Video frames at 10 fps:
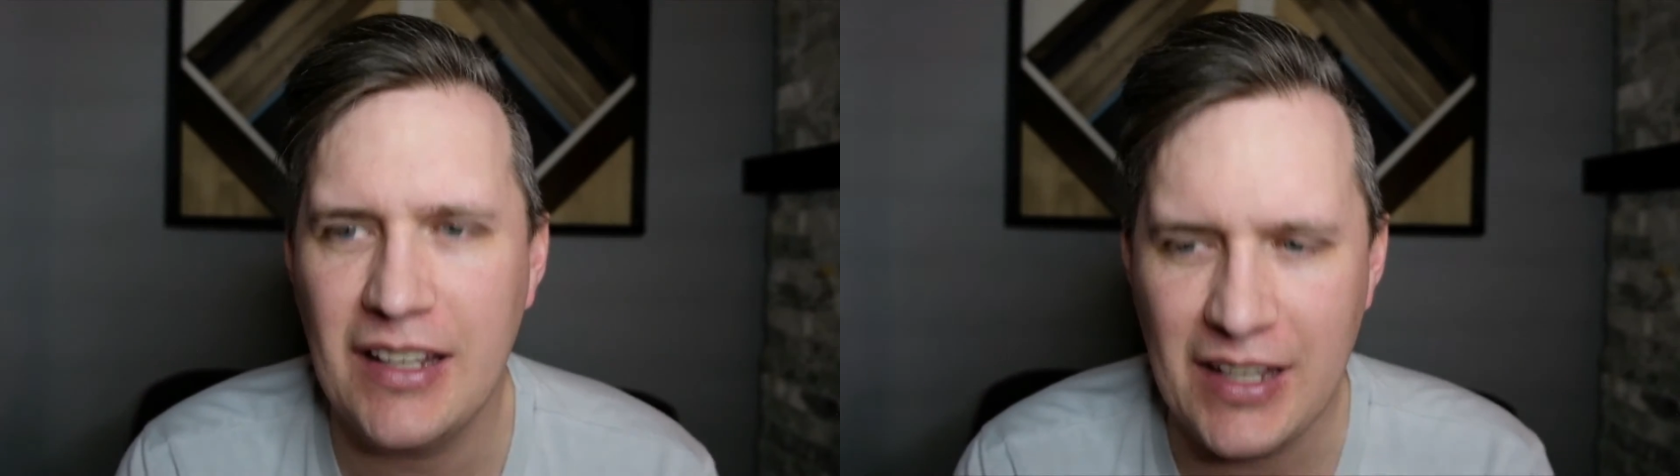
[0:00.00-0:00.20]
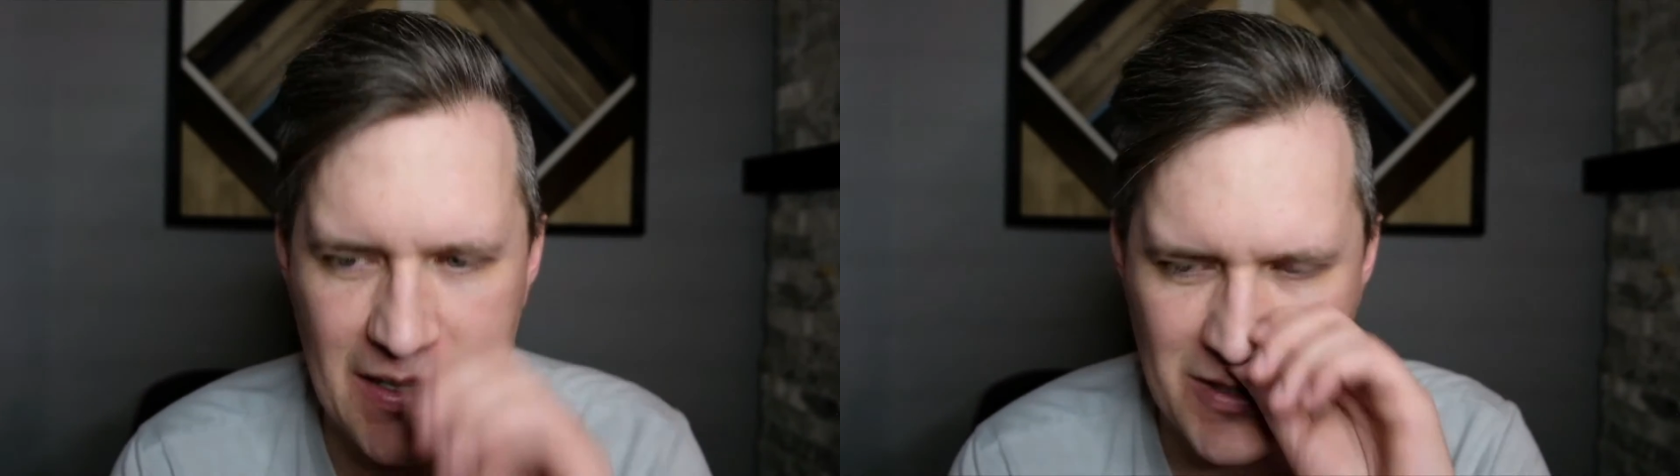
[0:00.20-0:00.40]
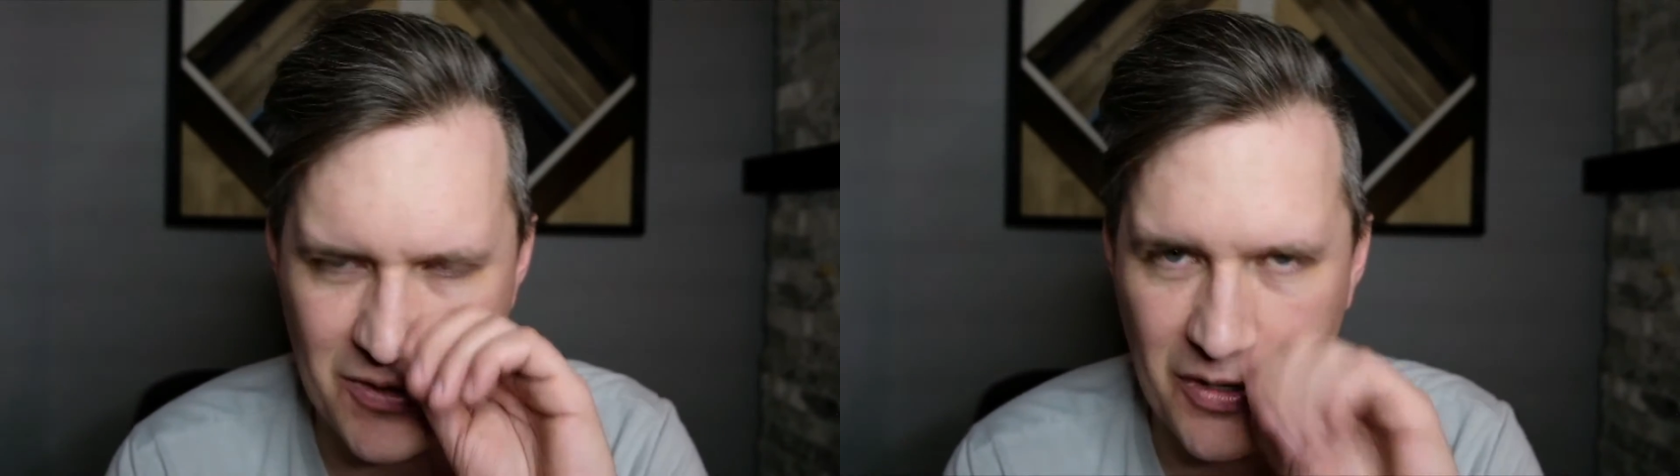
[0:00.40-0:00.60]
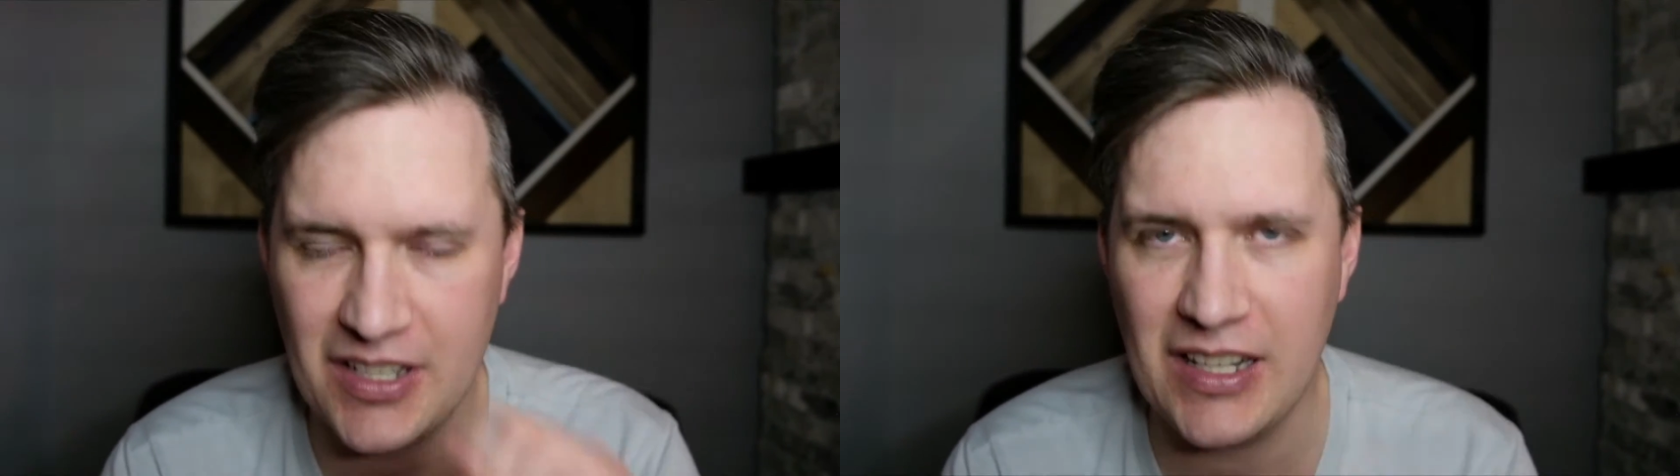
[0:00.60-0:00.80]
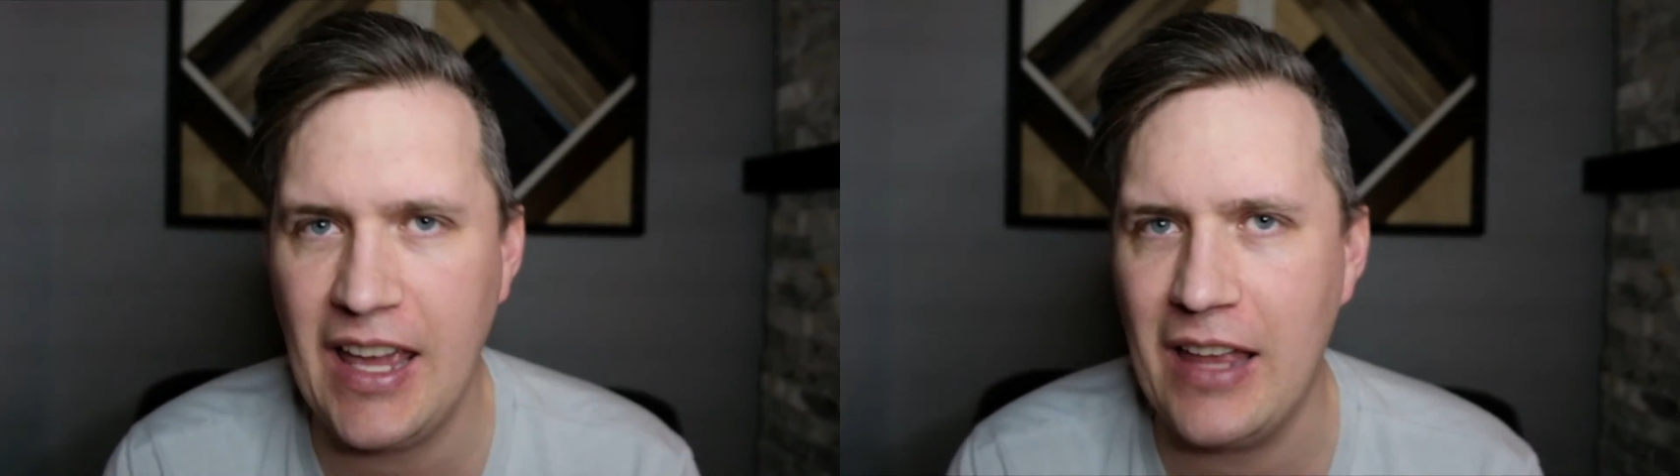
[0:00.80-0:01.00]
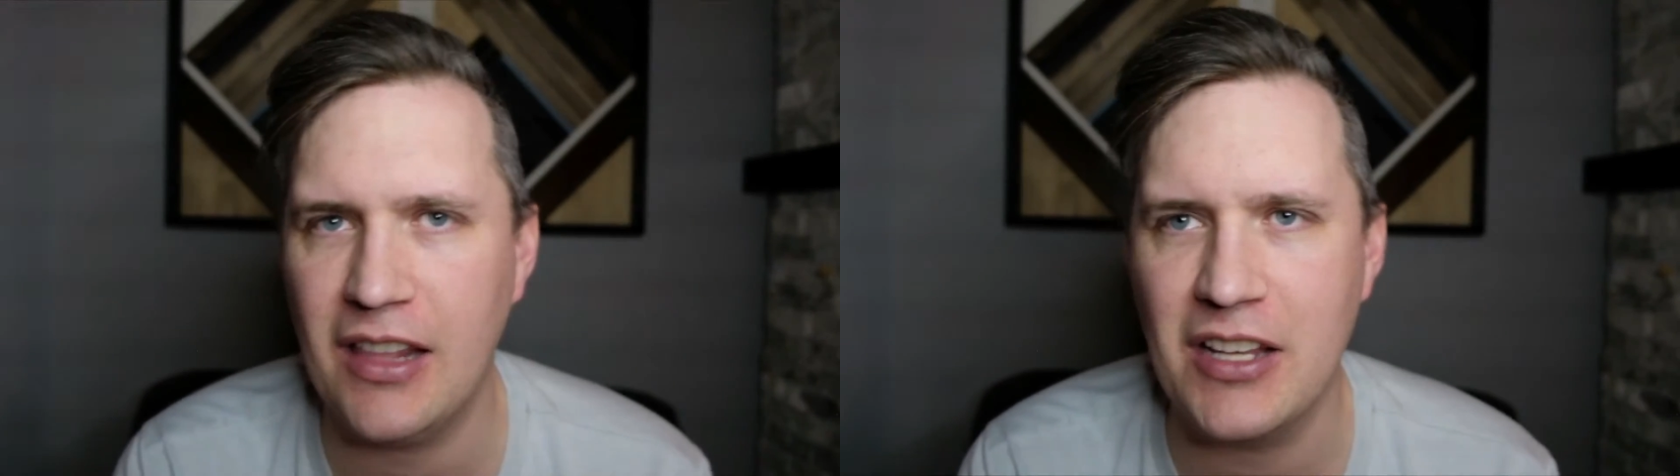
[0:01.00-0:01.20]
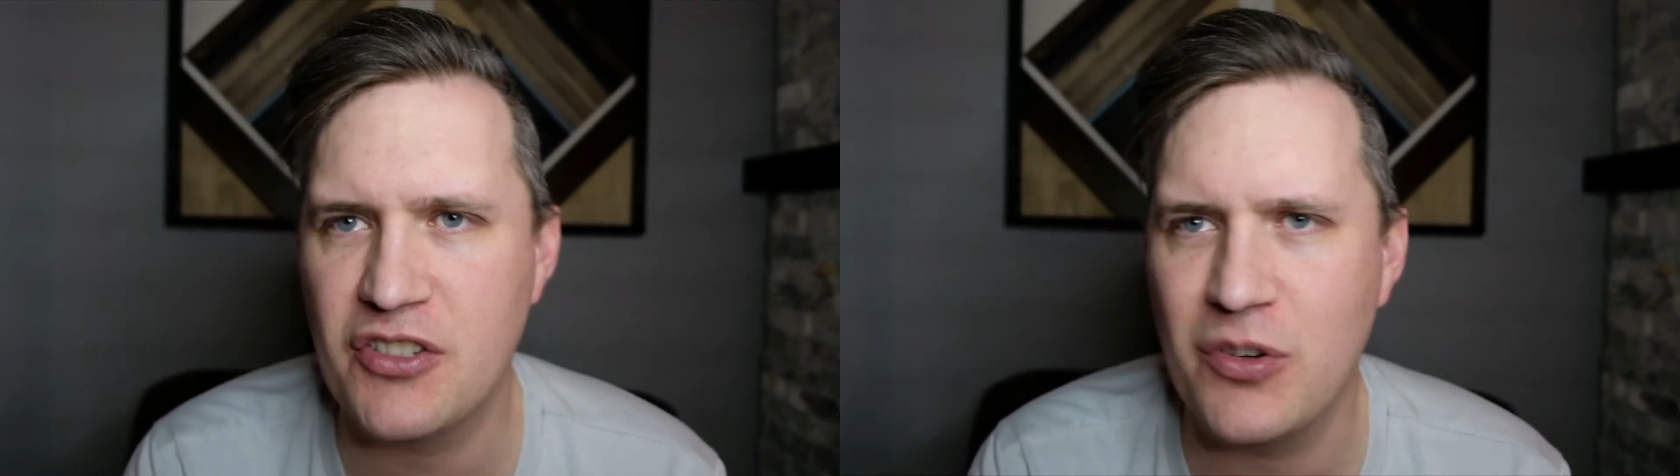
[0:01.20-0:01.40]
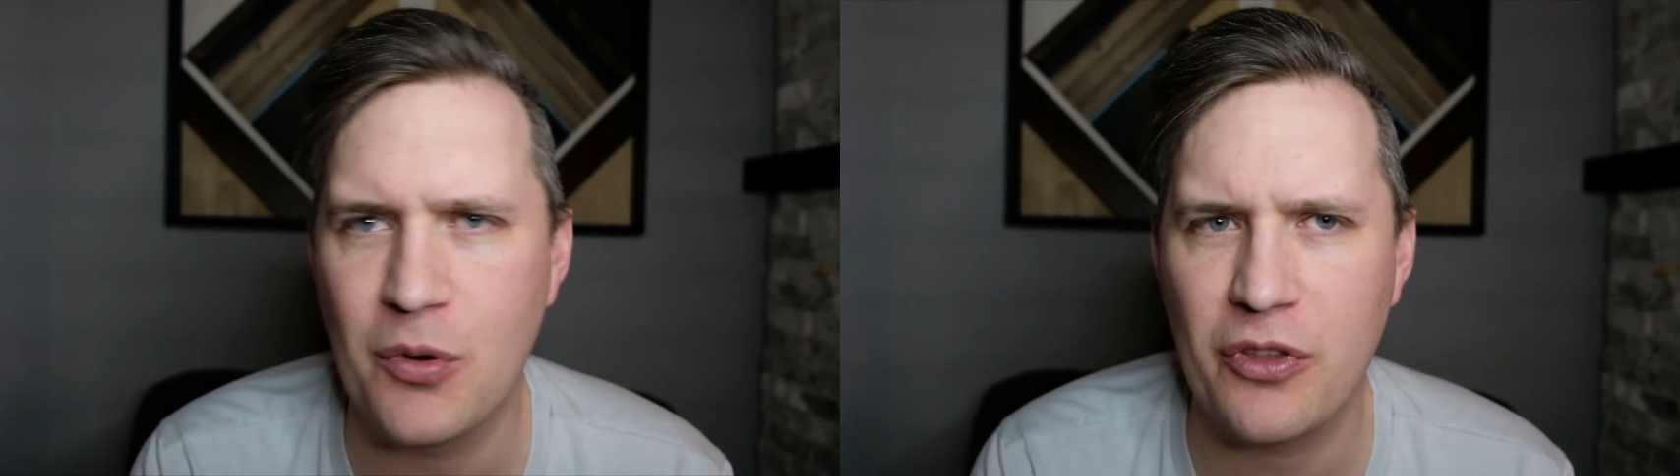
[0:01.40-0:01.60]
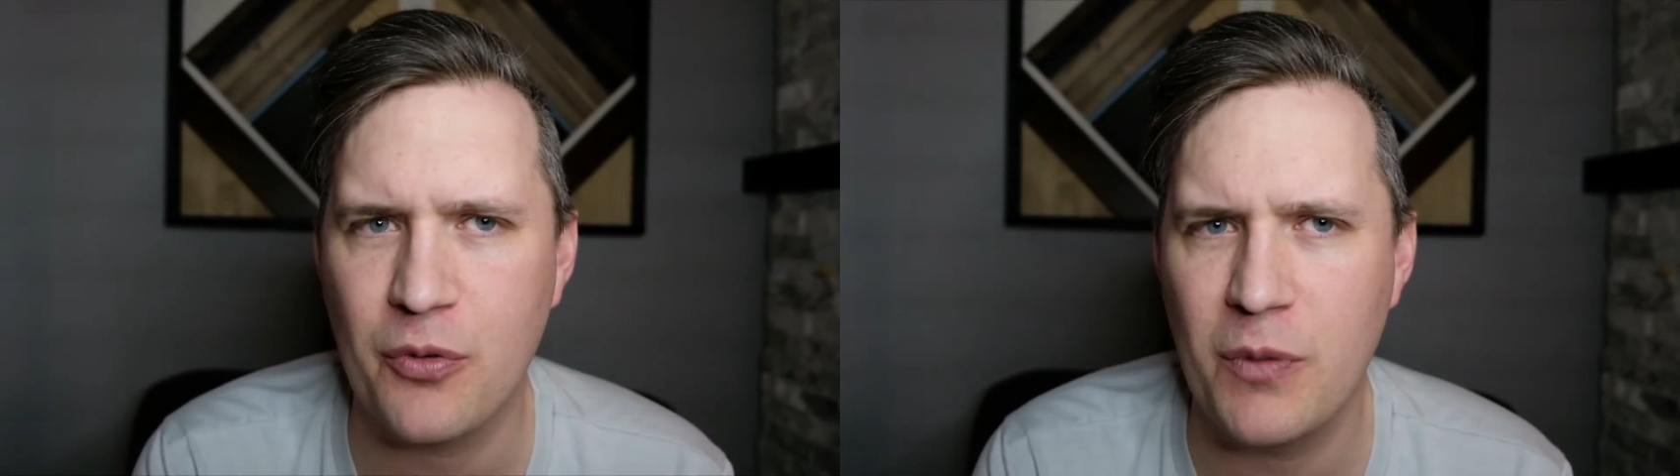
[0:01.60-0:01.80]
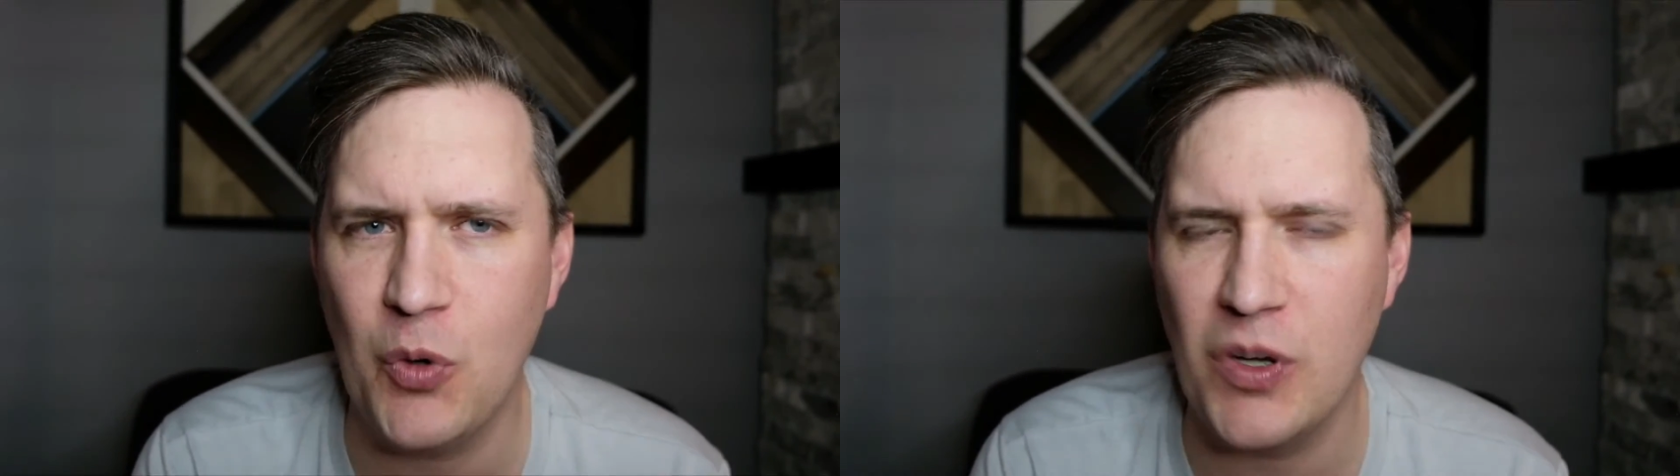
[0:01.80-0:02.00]
he's going to get like 2 or
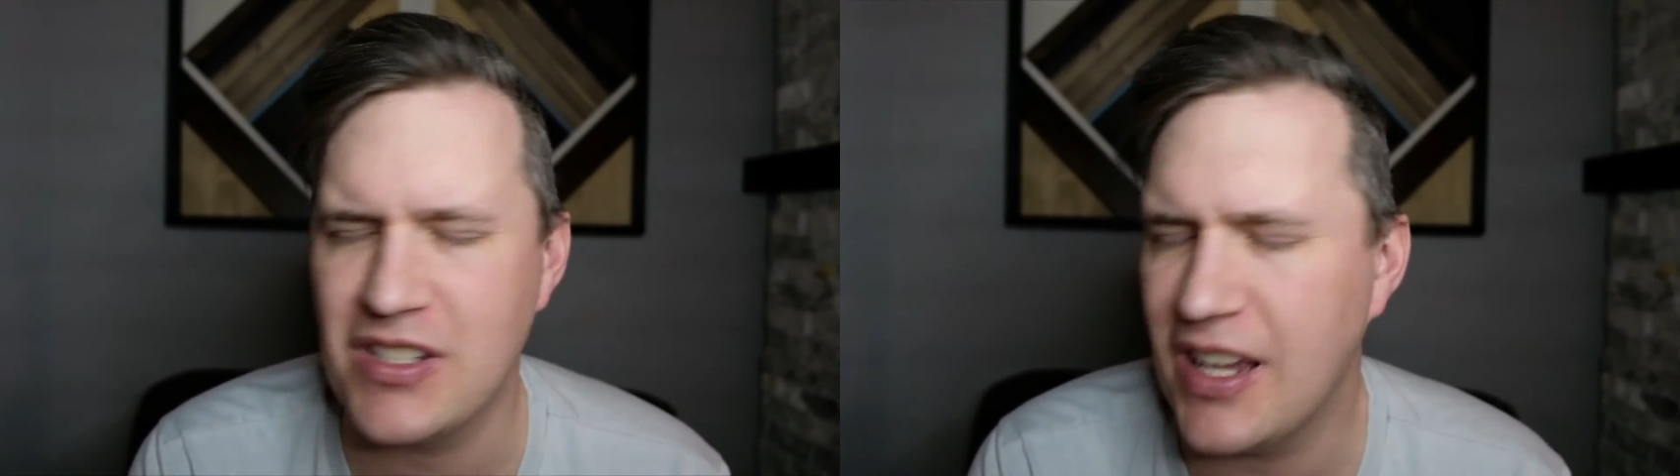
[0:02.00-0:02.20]
3 points.